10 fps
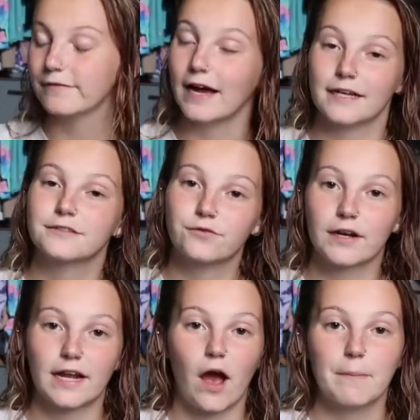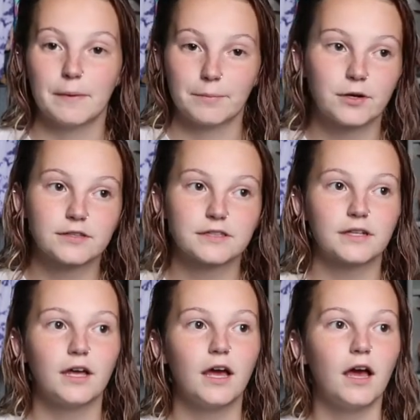As of right now, I'm in
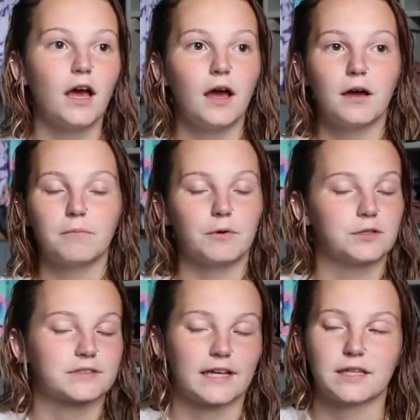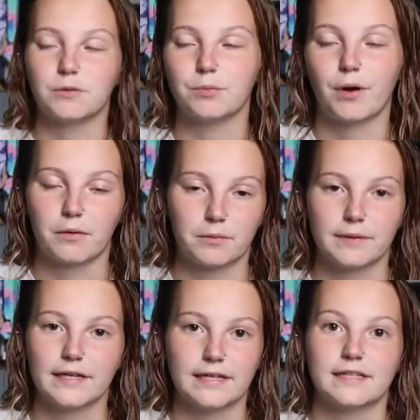person. Most likely we'll
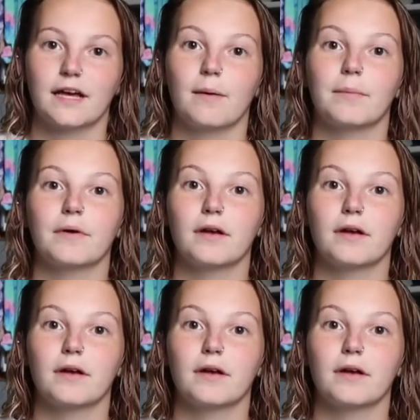probably end up